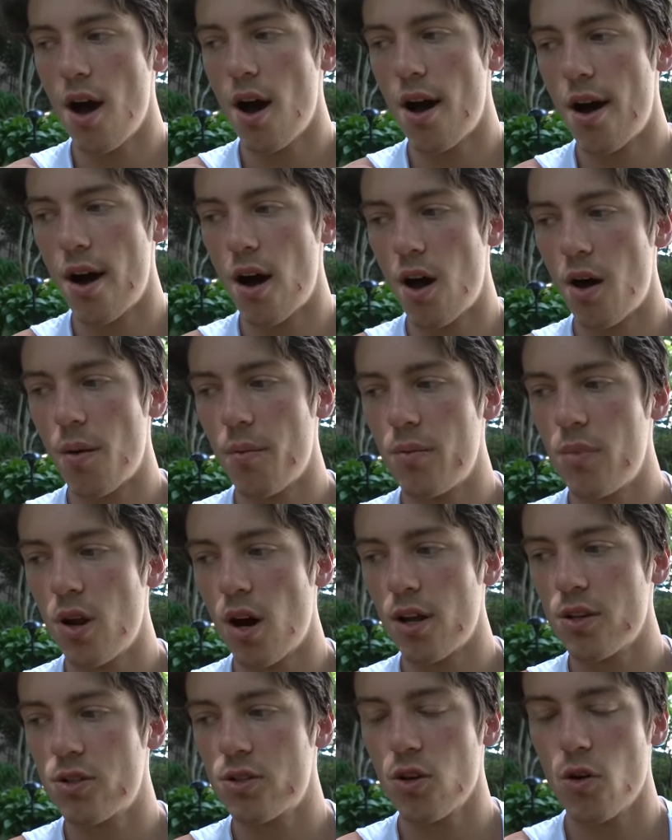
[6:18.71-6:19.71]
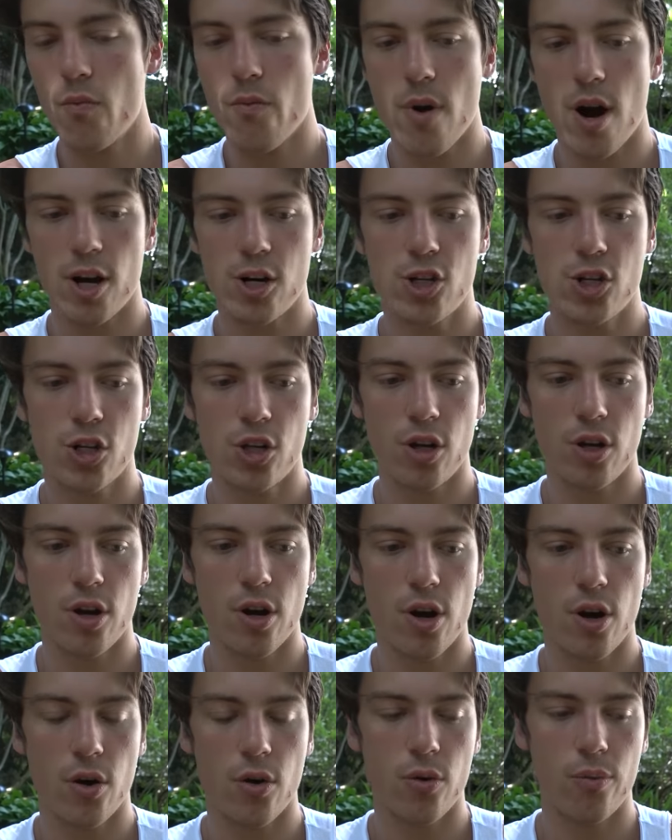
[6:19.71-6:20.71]
um, not so much, you
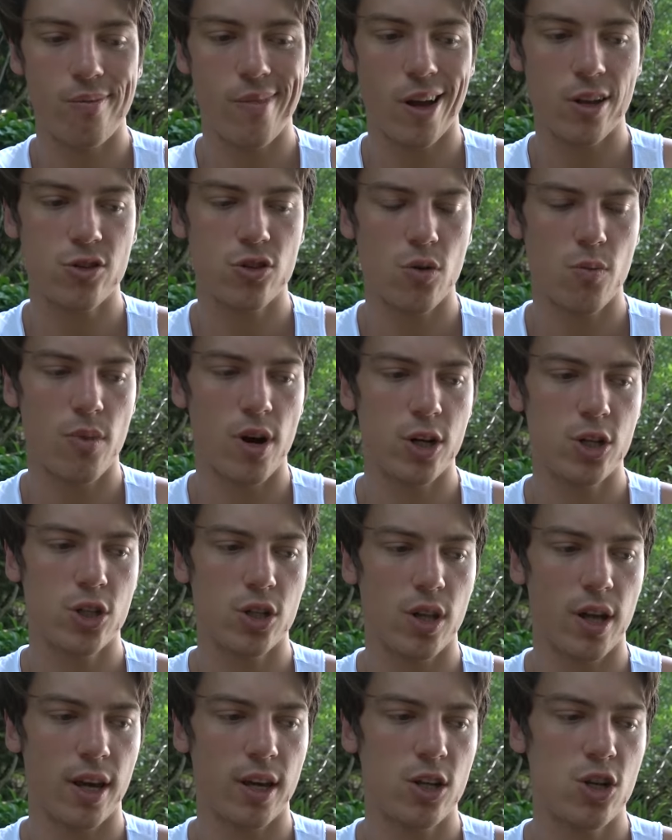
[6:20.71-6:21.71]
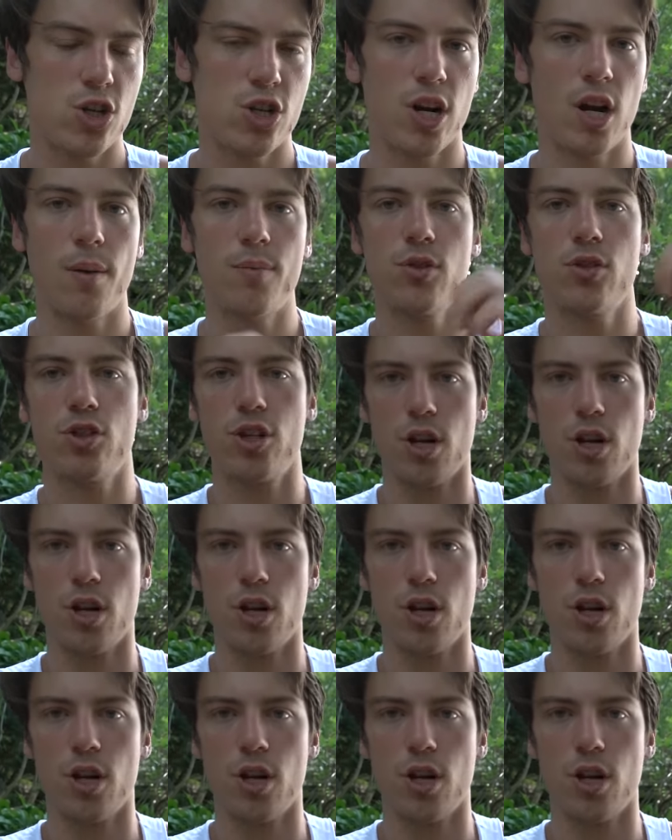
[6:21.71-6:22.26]
know, not so much like chin-ups.